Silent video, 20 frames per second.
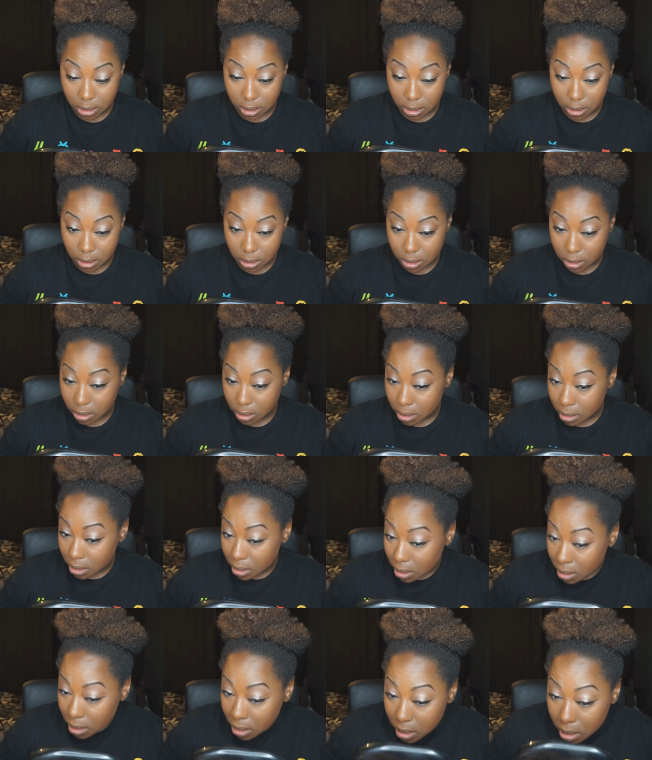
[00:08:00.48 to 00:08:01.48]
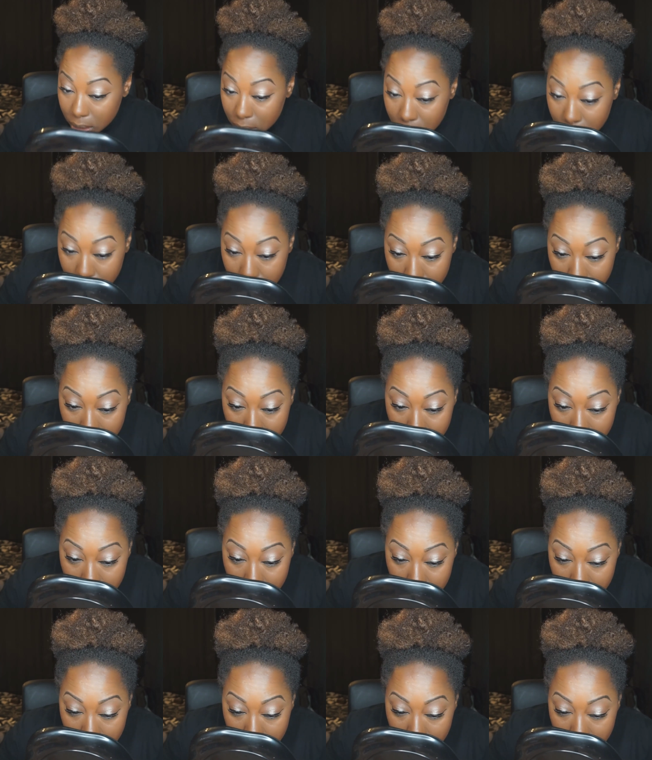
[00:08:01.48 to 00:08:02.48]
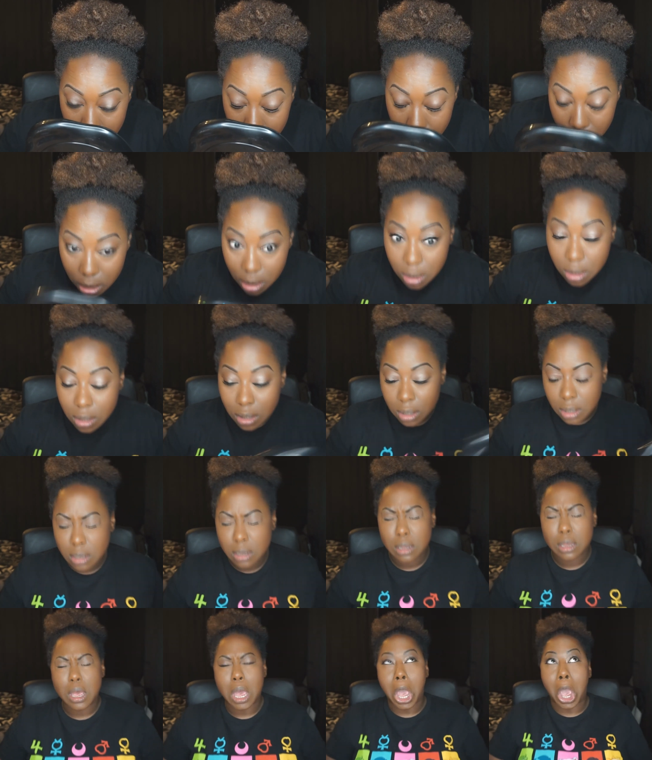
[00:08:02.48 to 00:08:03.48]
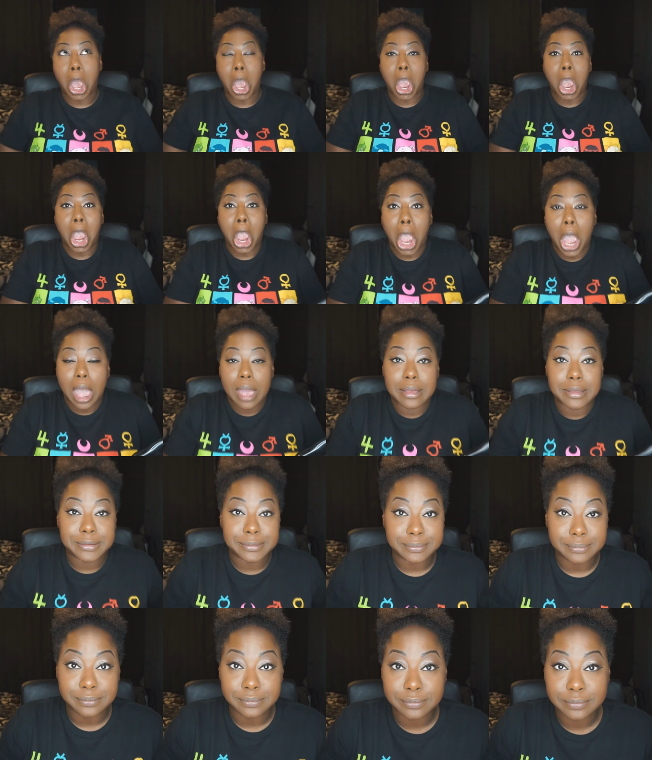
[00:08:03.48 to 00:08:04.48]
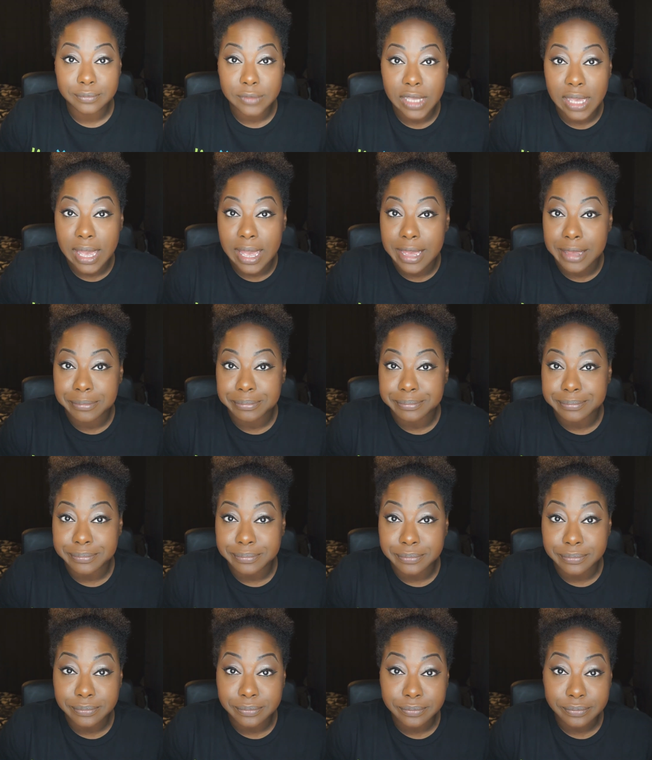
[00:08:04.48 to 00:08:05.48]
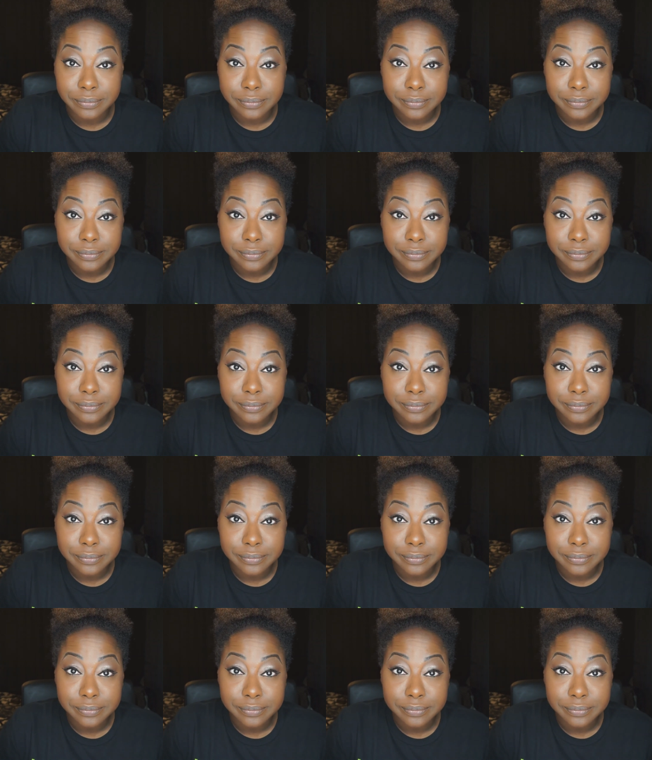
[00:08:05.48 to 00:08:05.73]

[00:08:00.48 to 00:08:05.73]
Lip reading: Nothing is said.